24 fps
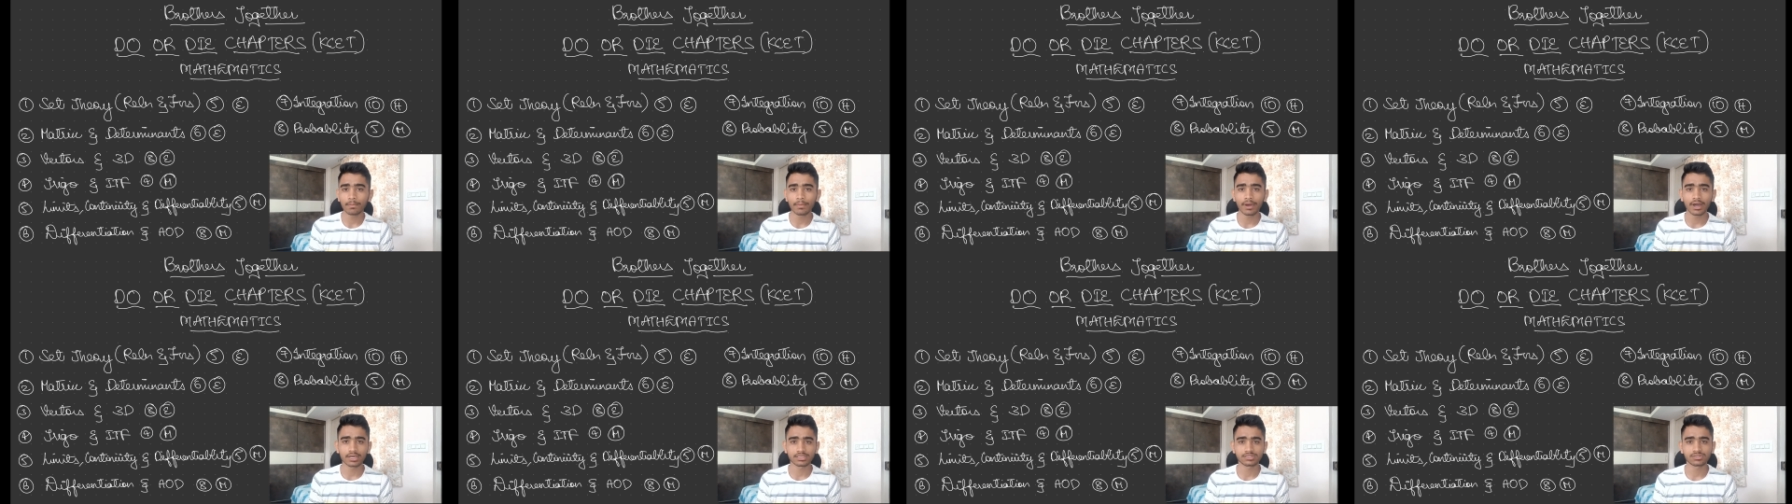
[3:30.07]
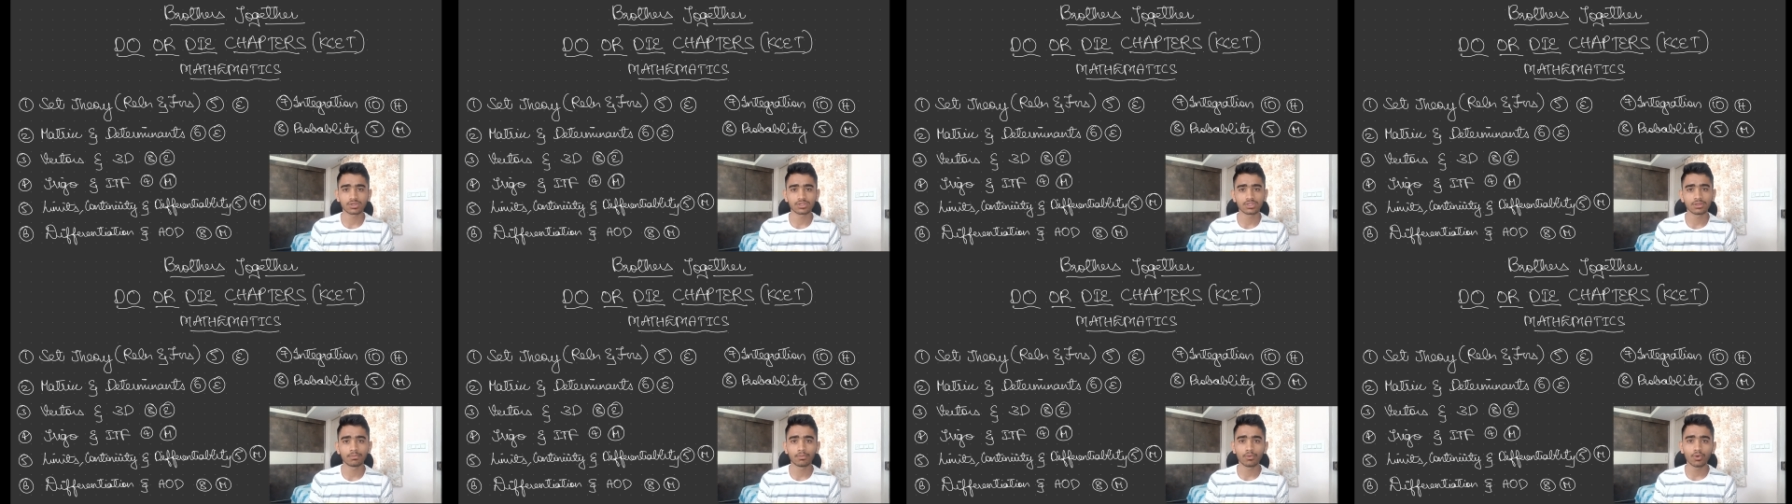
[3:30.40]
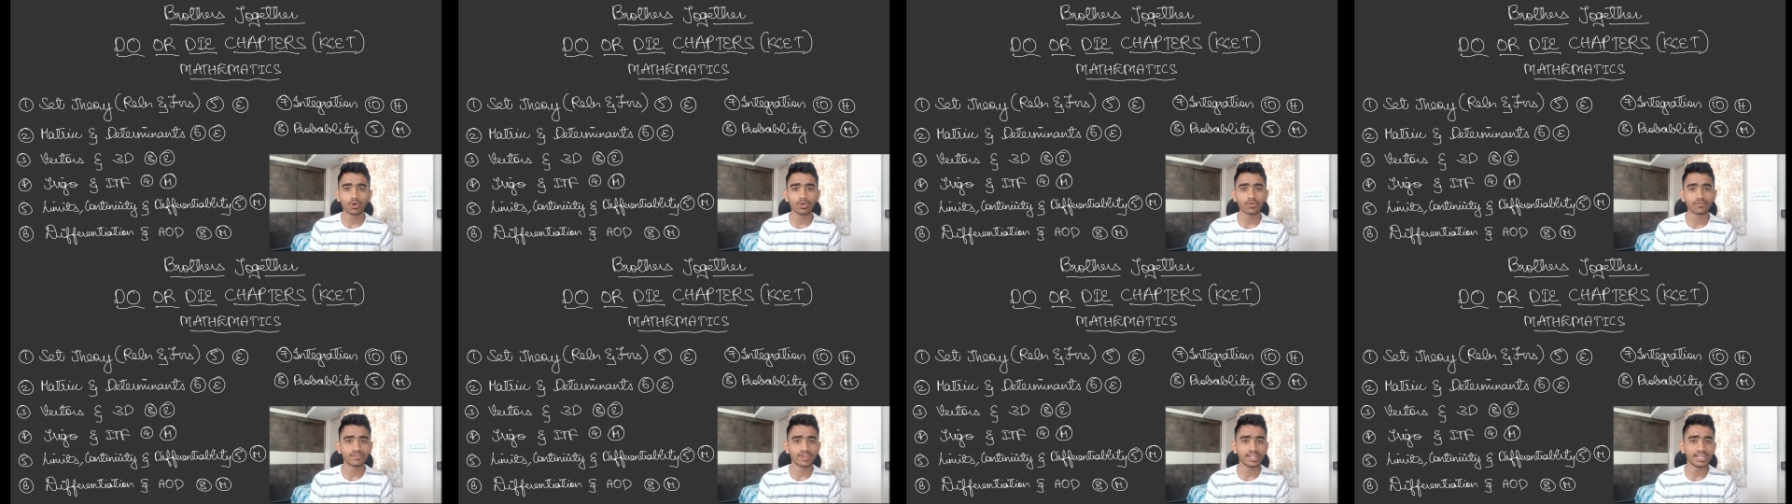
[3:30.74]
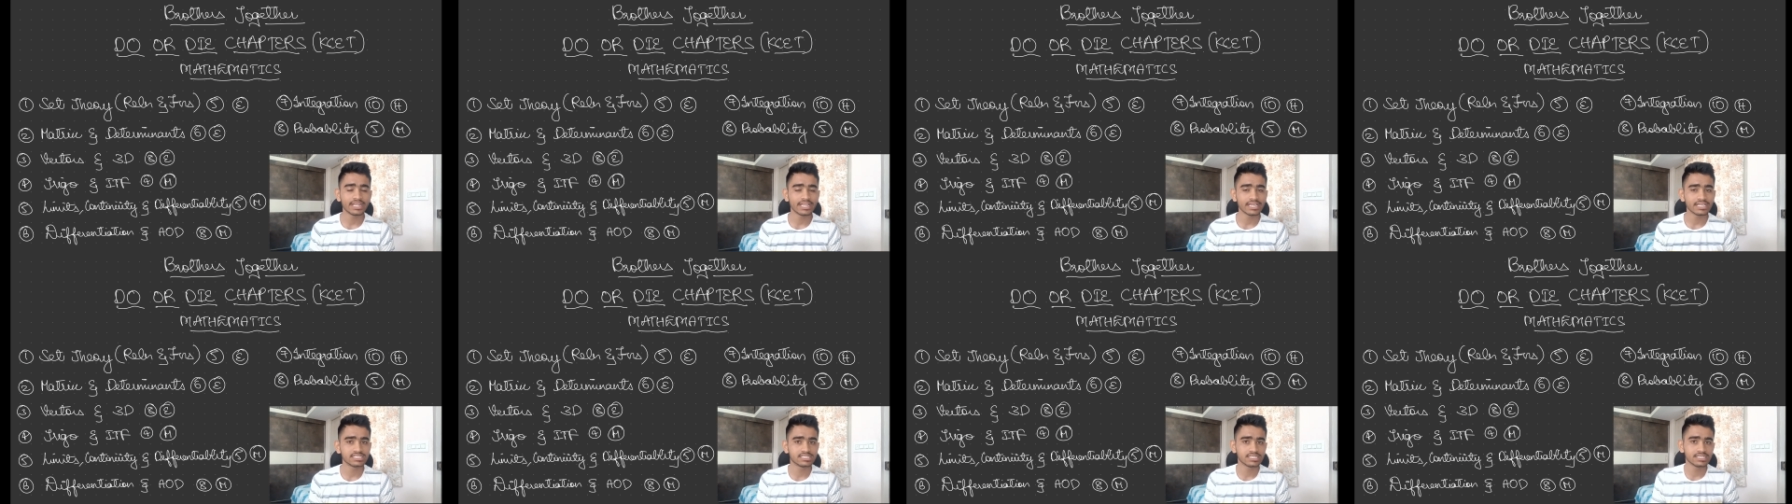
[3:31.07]
marks or the more
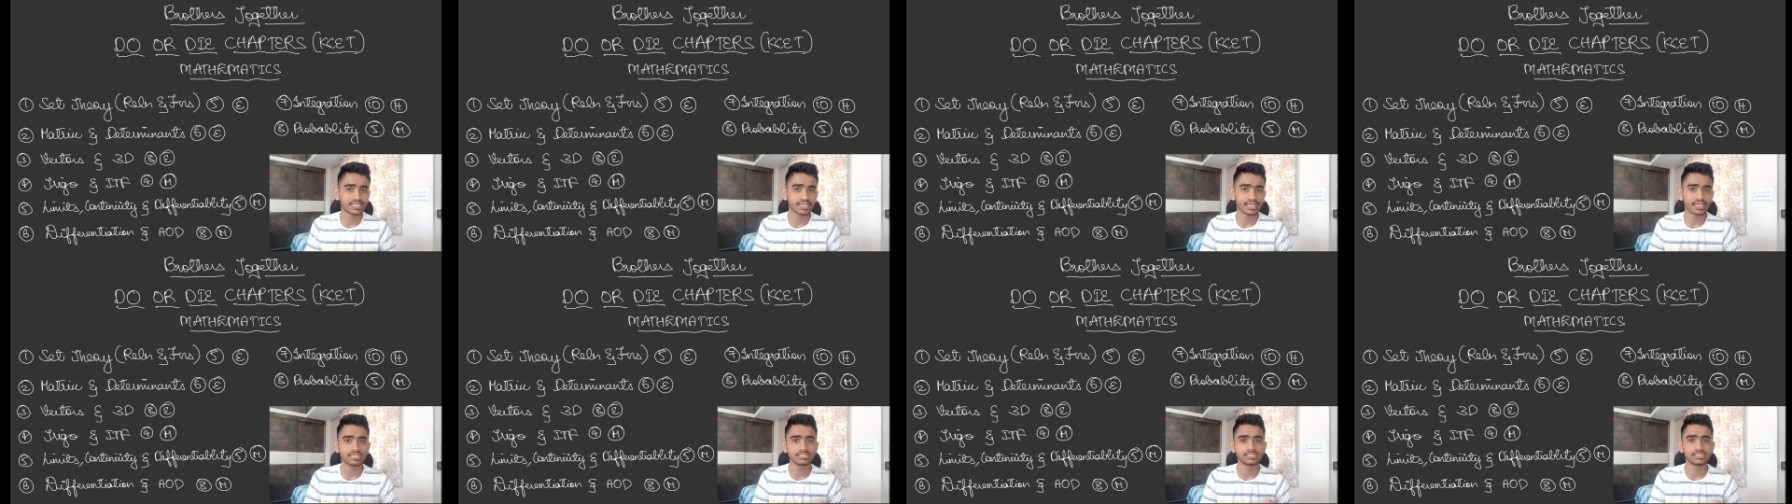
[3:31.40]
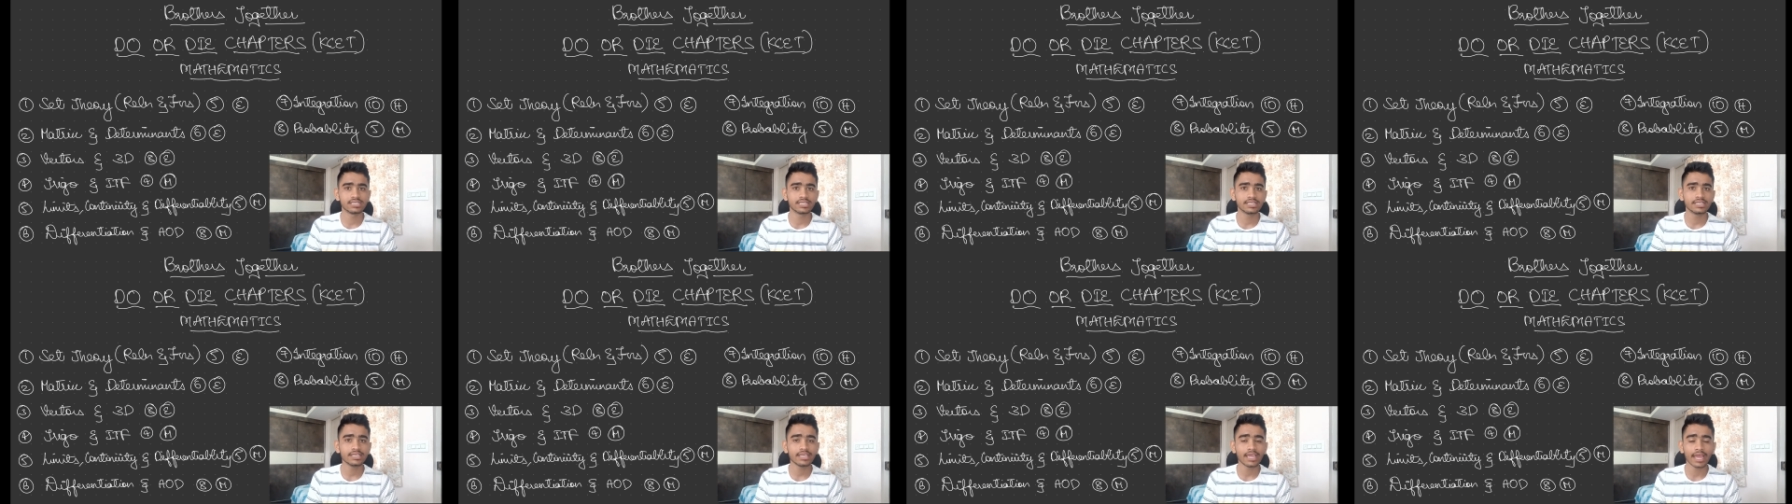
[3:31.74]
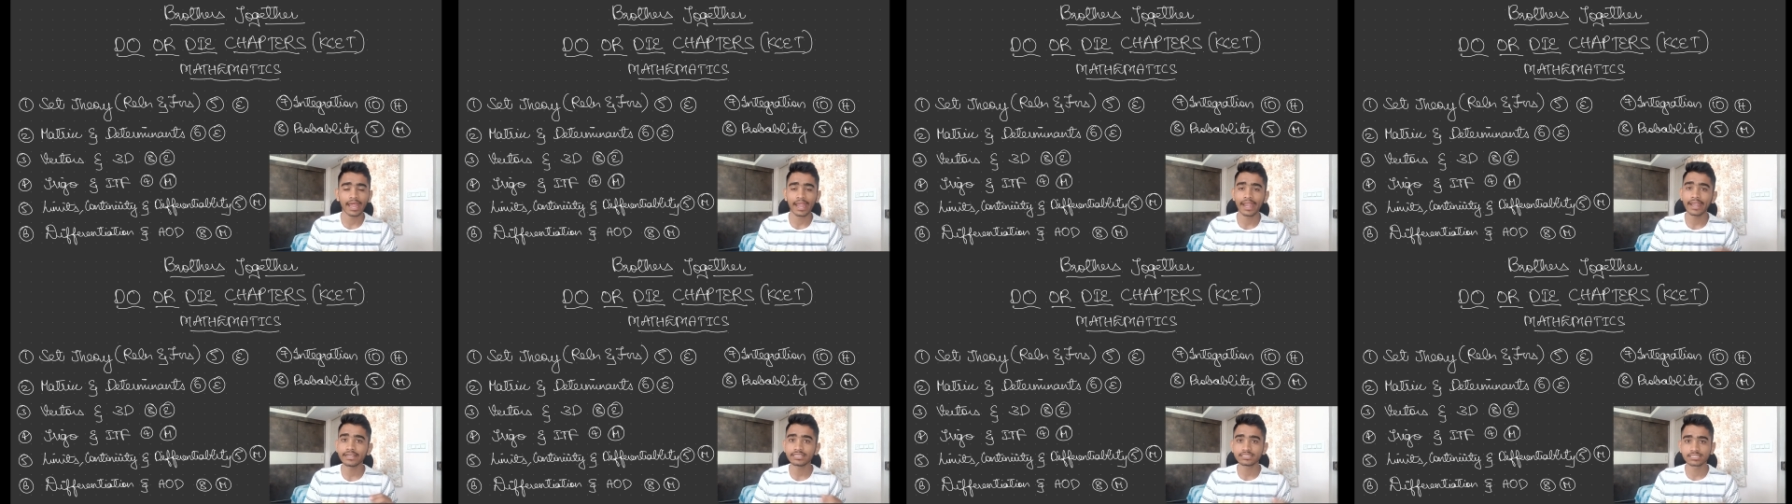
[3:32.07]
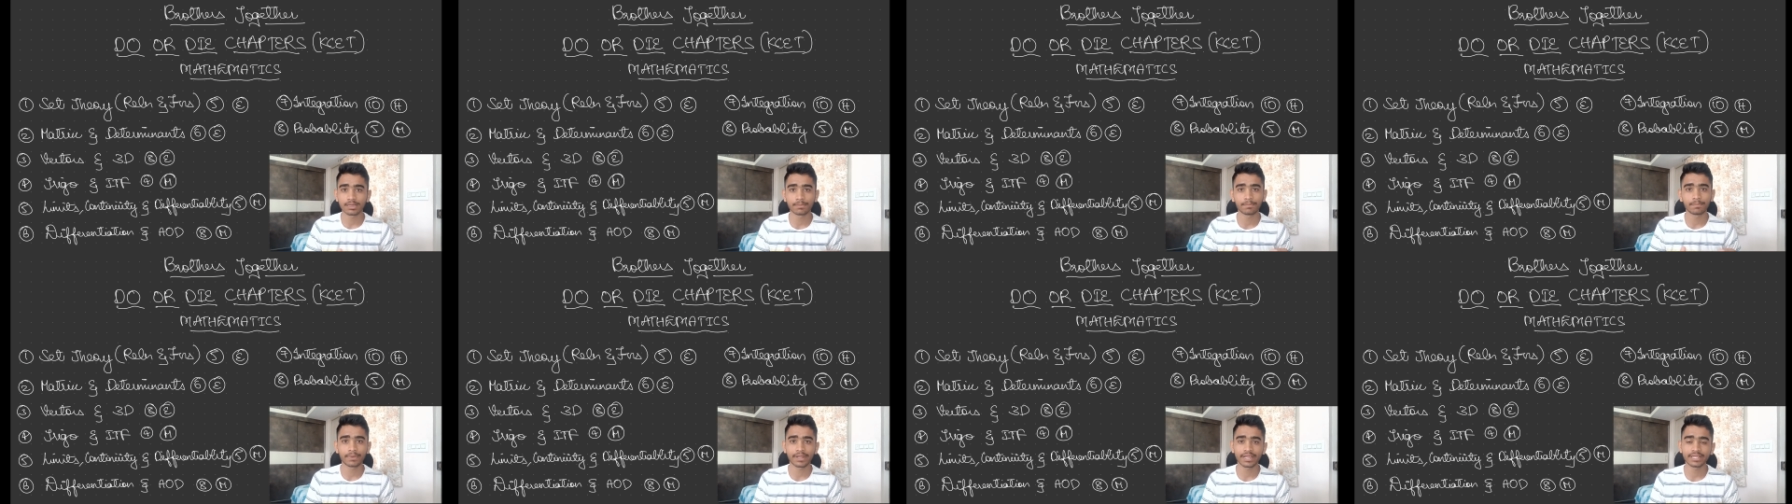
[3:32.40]
weightage in KCET had
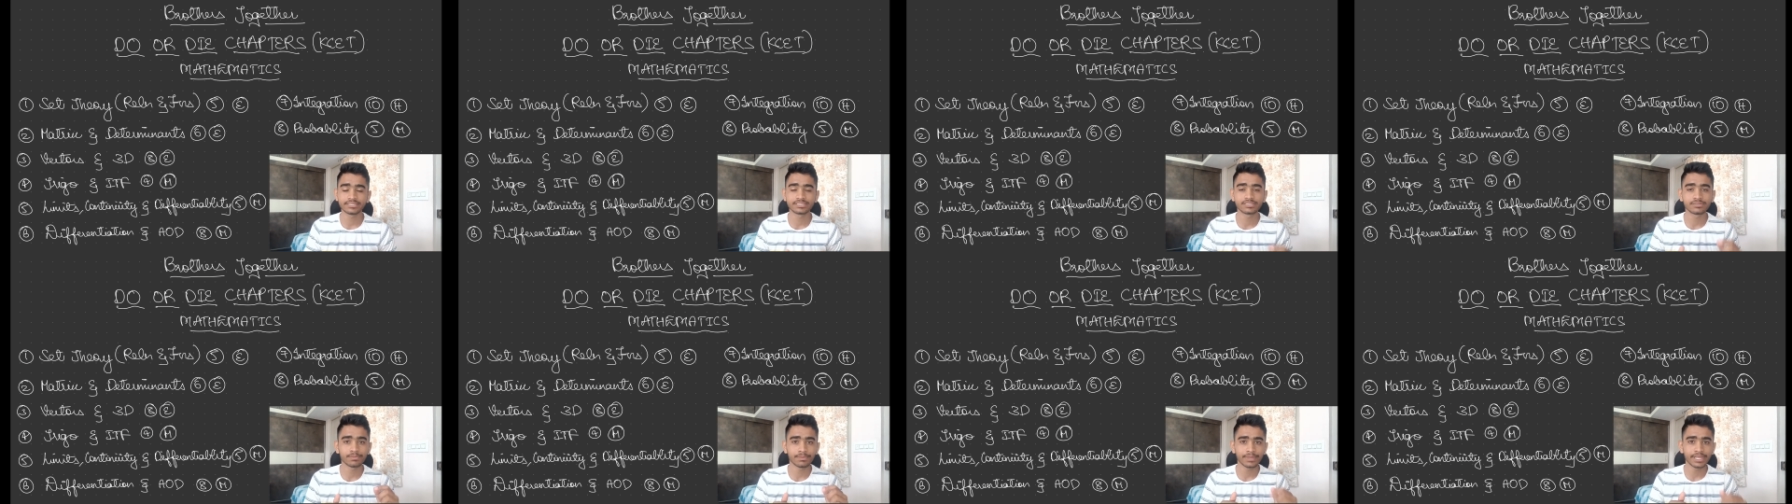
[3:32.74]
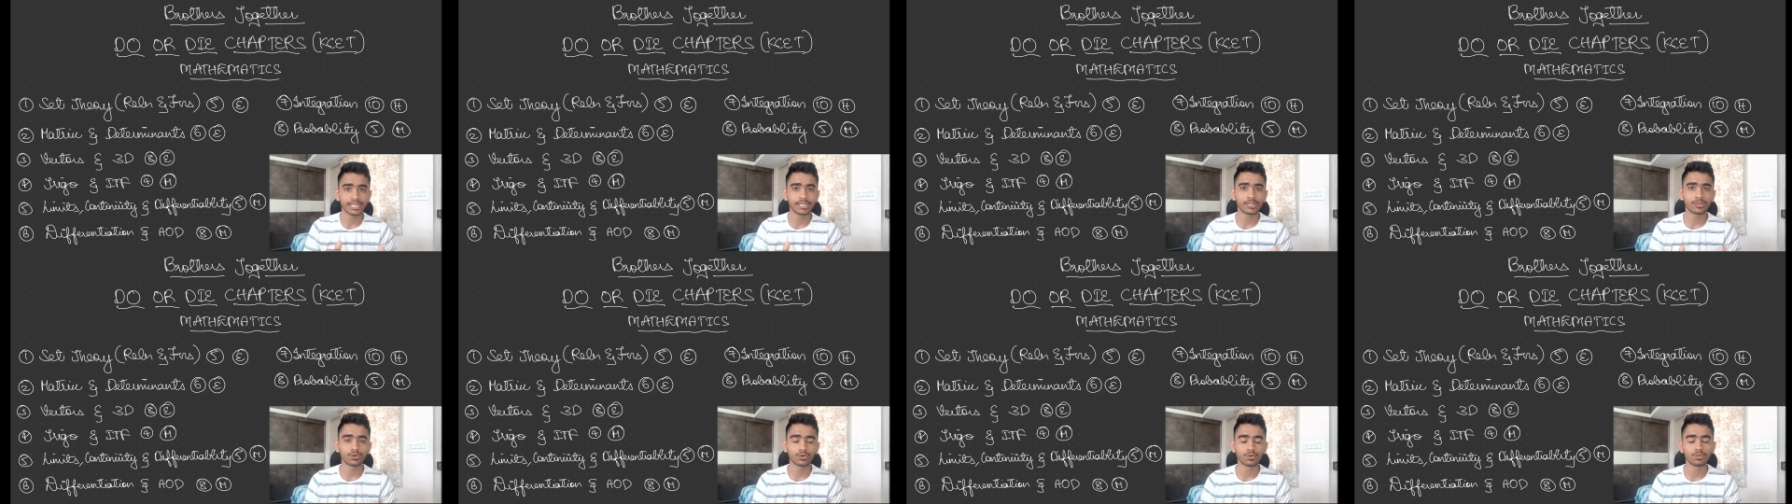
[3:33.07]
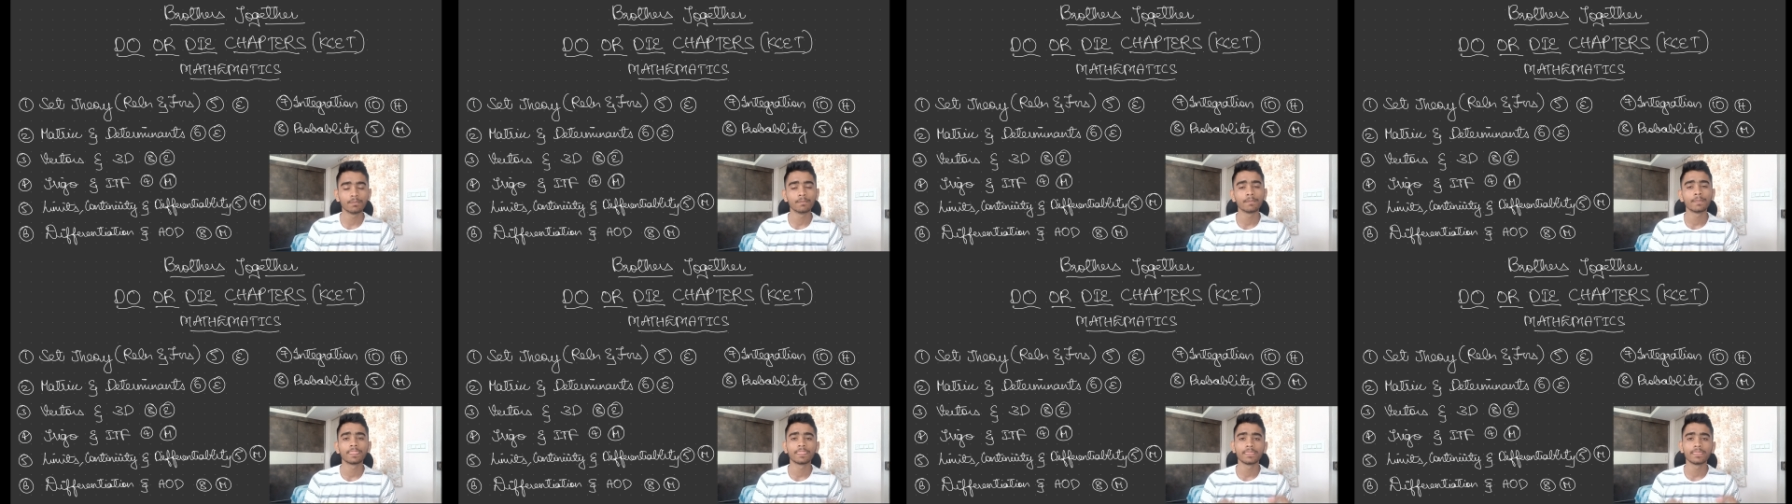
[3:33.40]
surprised me too.